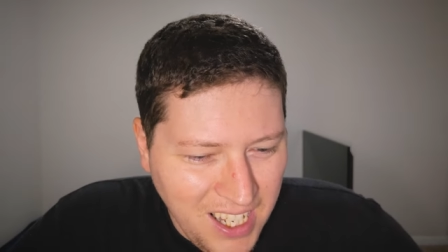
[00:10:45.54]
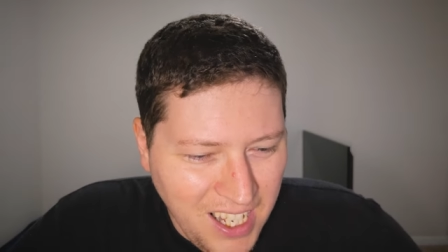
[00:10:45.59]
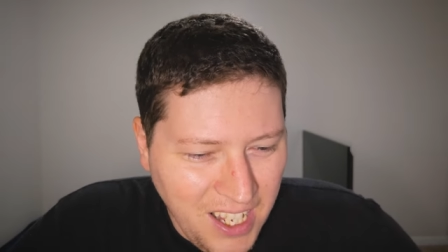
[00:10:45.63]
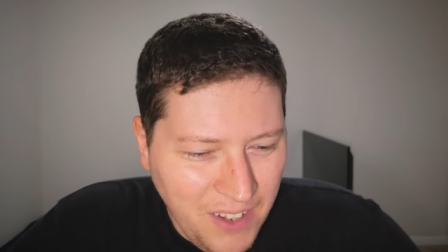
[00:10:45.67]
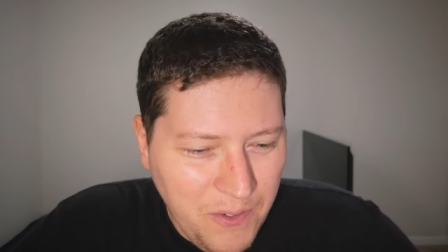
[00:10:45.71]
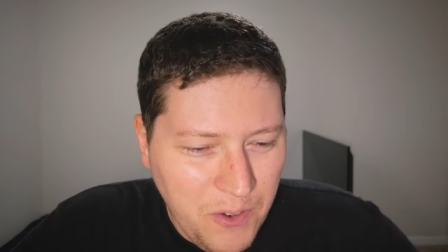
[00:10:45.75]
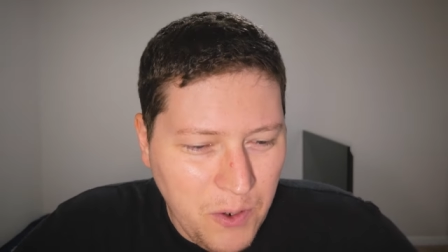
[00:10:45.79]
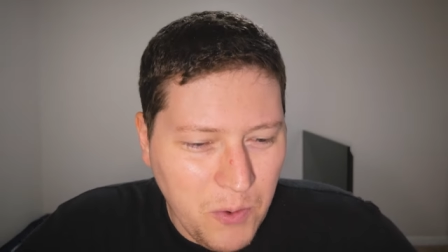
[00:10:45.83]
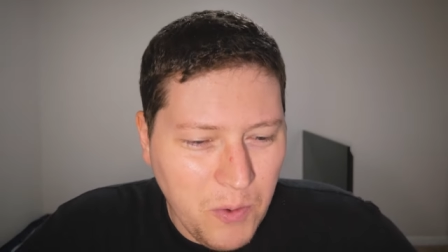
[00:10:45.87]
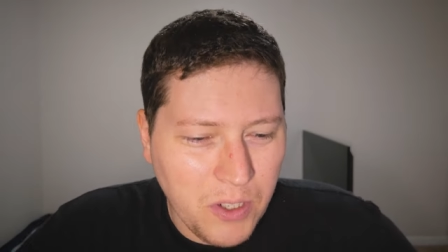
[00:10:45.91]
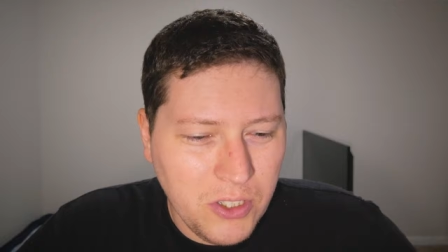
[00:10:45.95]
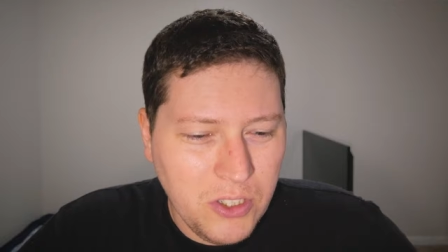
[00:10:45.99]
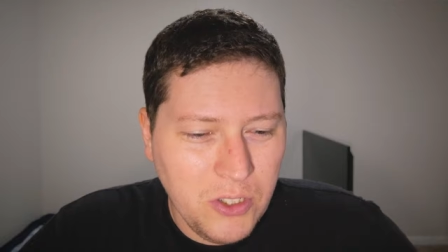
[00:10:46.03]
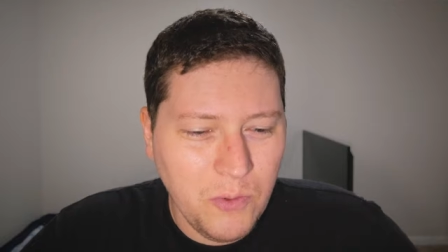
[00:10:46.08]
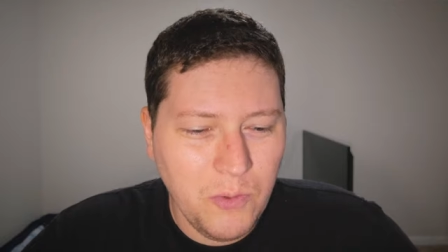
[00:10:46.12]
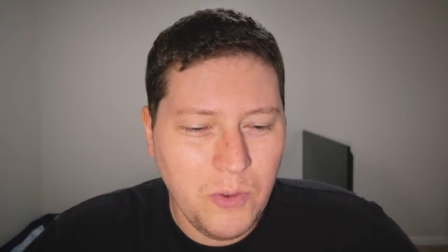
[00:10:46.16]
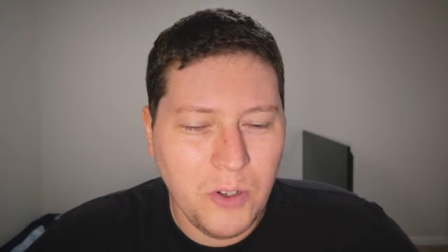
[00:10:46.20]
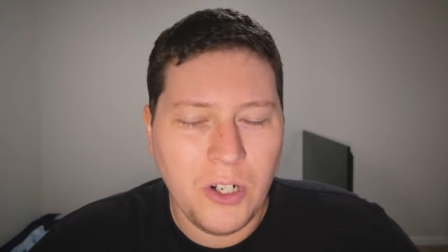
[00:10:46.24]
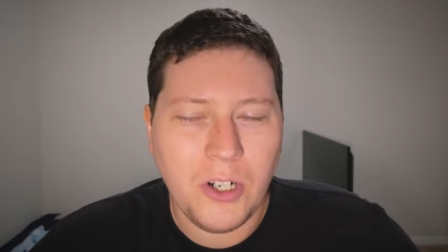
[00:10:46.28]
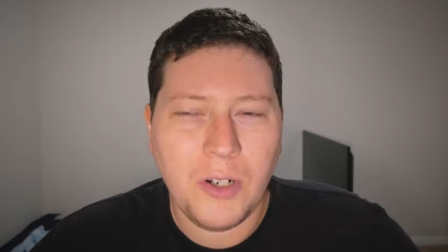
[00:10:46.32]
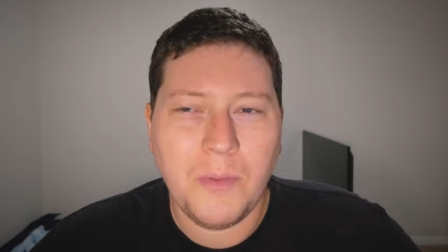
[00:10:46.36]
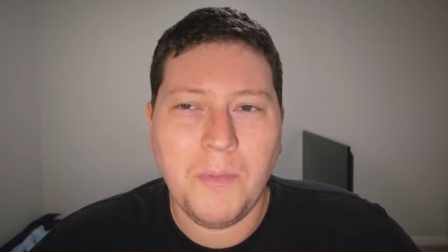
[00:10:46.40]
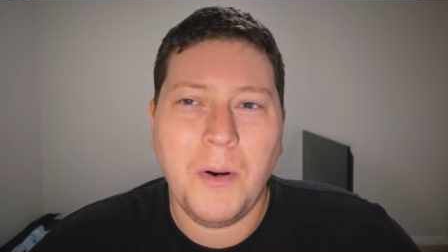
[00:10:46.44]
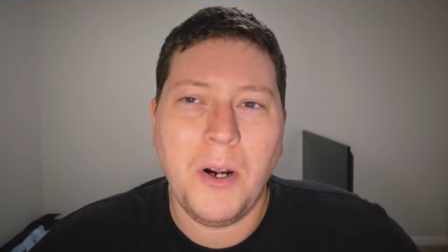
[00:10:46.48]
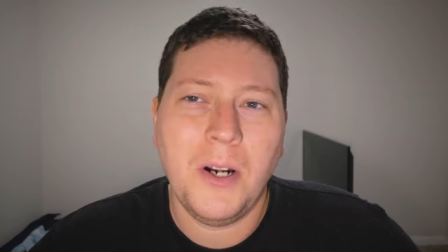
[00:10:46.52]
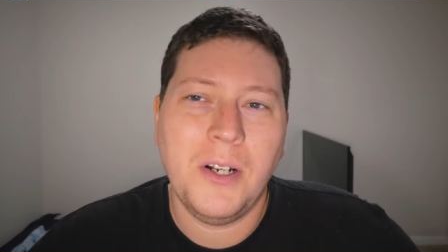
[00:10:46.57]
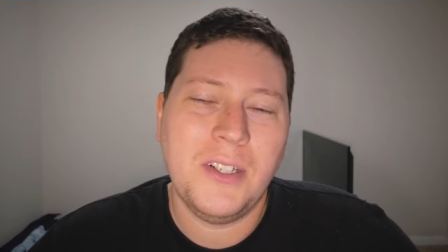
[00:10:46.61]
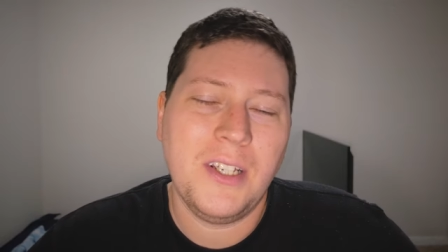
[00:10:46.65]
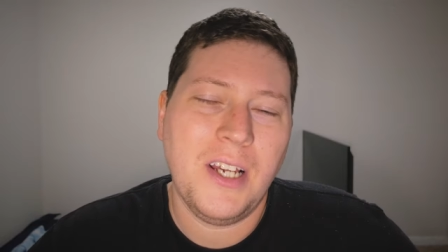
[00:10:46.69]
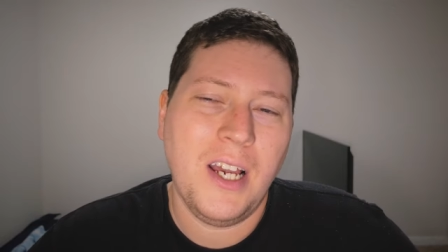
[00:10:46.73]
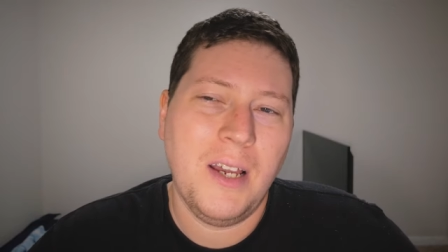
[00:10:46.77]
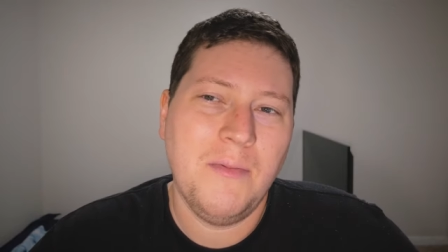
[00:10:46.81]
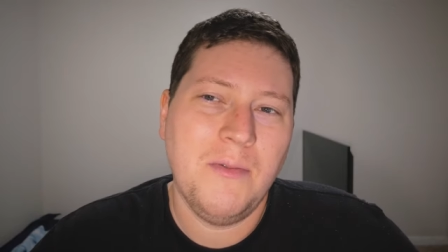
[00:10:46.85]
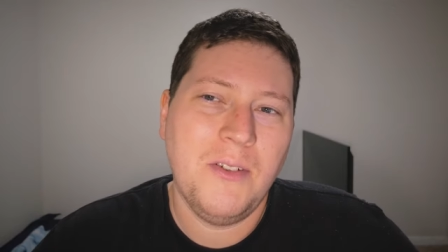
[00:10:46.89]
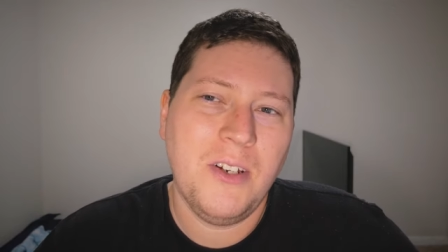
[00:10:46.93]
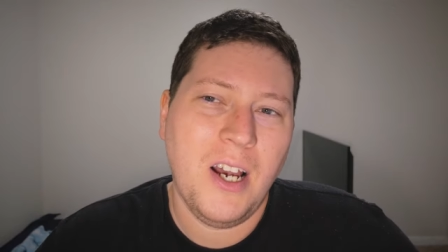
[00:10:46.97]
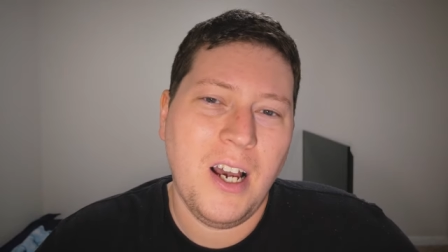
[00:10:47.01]
If you want to work
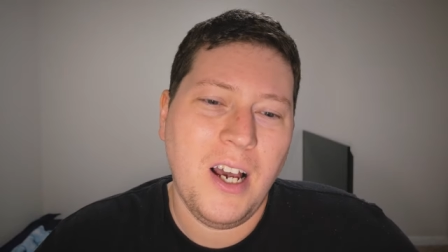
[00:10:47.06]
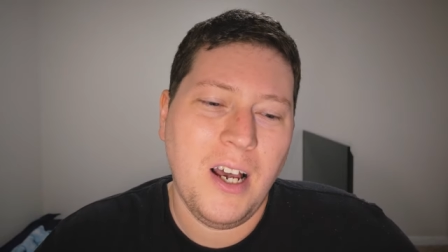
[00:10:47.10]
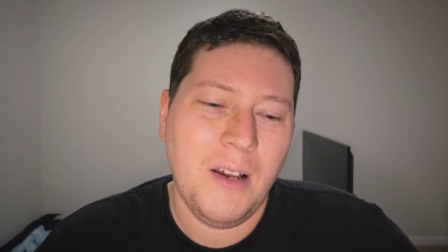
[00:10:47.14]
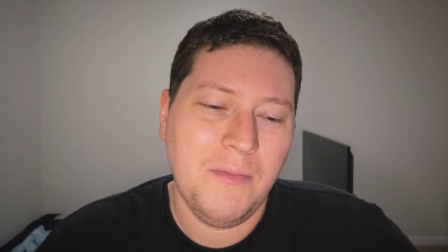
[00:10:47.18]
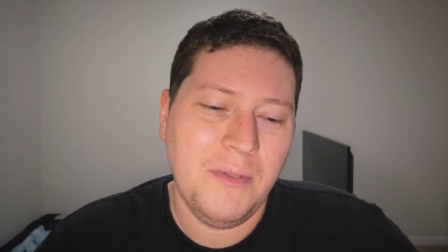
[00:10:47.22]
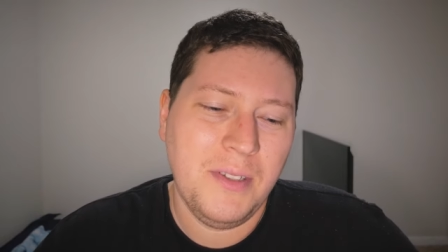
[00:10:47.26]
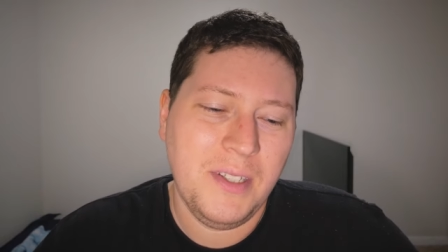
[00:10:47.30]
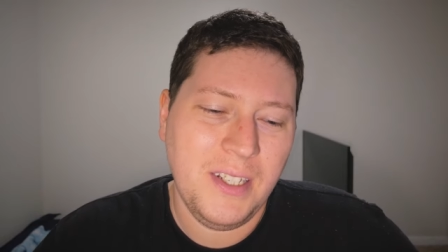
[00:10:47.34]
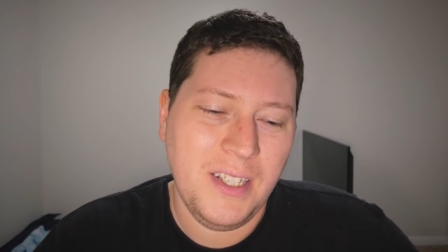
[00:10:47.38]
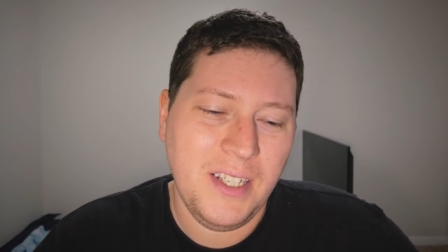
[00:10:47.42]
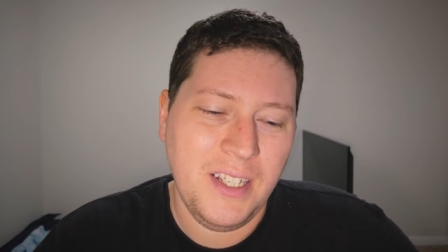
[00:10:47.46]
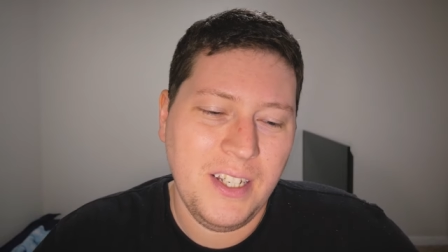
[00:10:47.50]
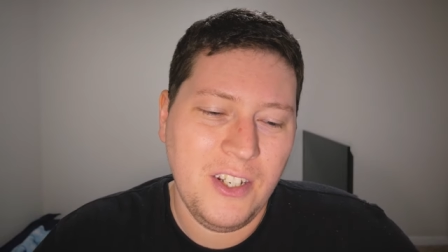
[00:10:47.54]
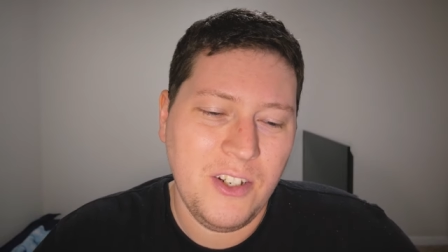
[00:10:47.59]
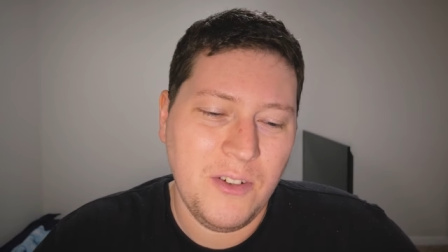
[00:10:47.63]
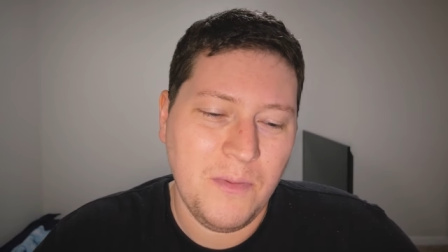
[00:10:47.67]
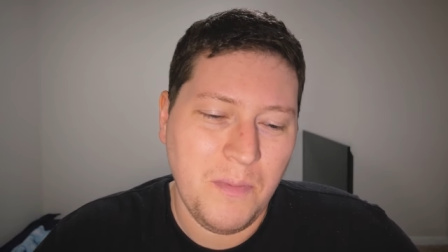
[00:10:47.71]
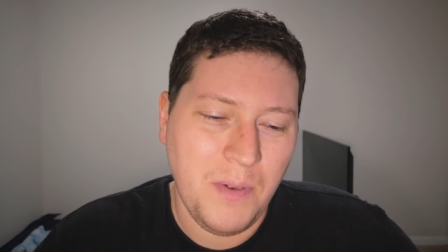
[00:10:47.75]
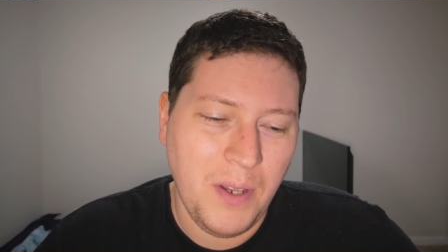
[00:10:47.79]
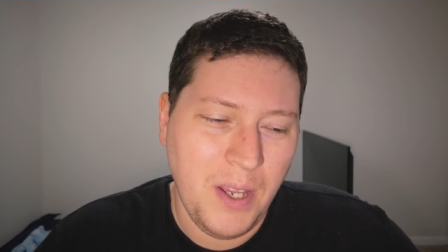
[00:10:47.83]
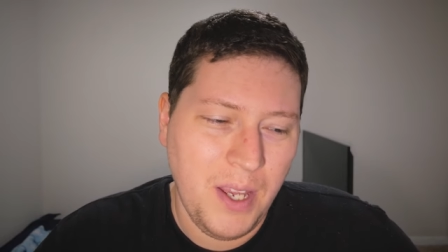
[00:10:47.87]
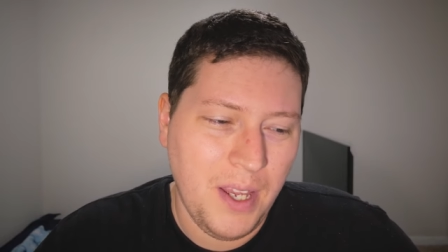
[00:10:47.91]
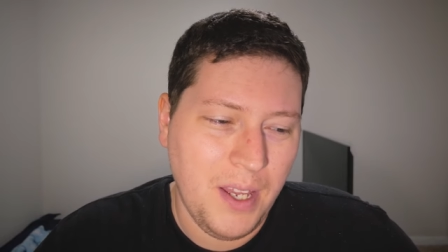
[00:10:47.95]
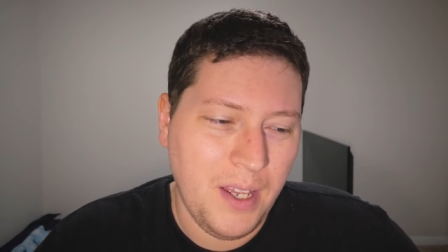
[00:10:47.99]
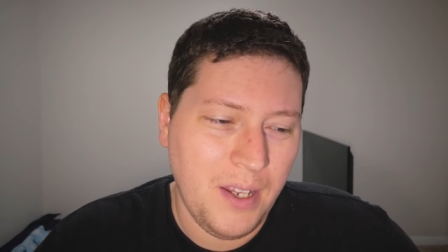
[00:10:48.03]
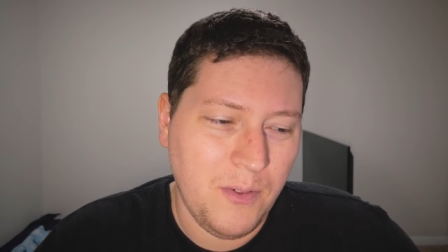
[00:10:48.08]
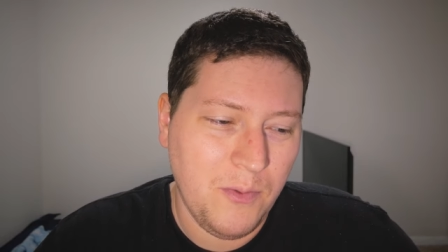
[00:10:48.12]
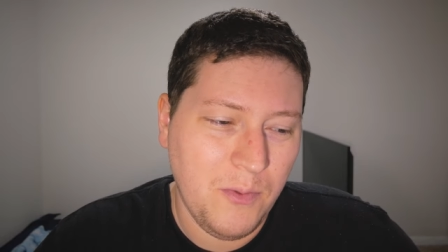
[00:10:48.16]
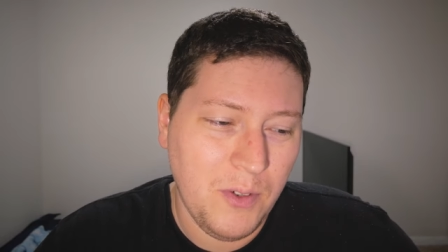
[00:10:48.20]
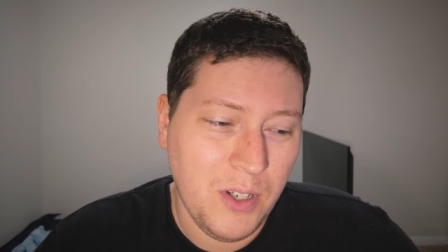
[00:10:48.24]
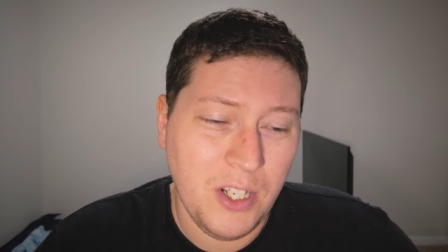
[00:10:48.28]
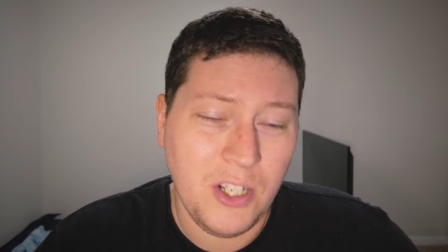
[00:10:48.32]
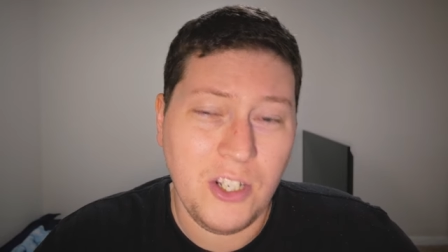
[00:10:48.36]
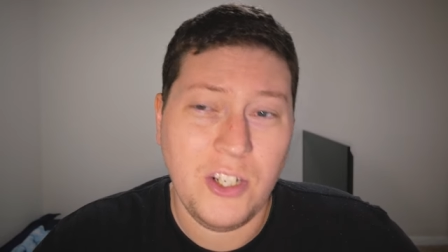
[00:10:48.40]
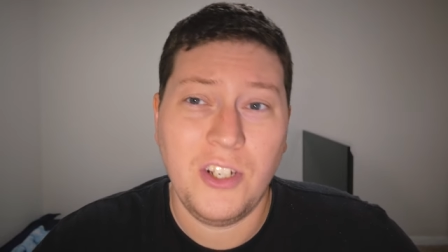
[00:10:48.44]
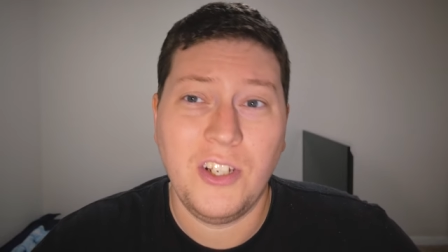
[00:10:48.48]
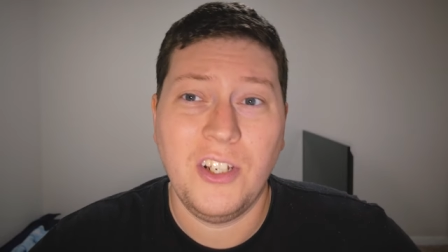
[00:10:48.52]
part-time jobs in Japan,
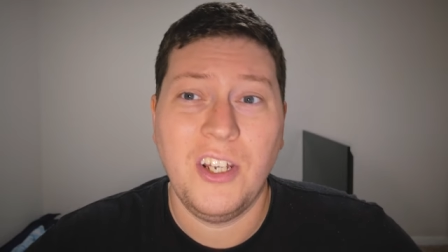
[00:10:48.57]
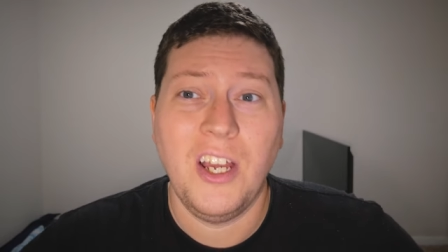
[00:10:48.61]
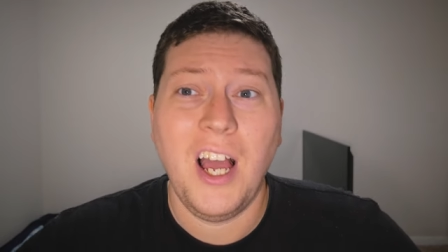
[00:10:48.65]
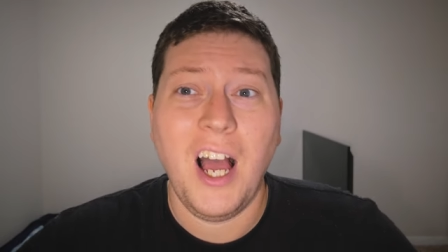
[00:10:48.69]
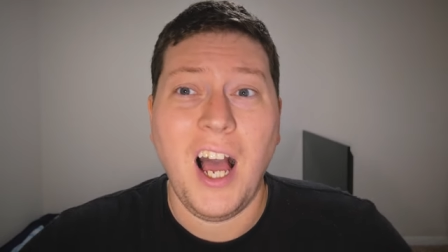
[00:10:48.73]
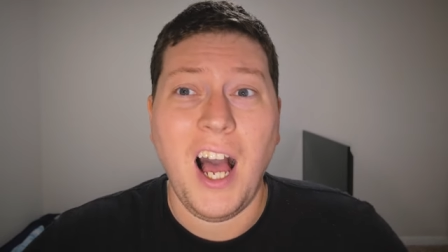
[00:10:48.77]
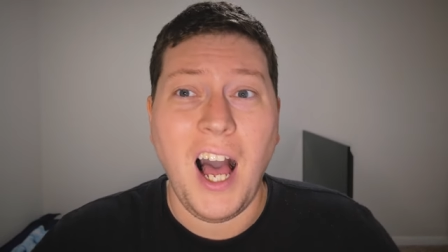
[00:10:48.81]
which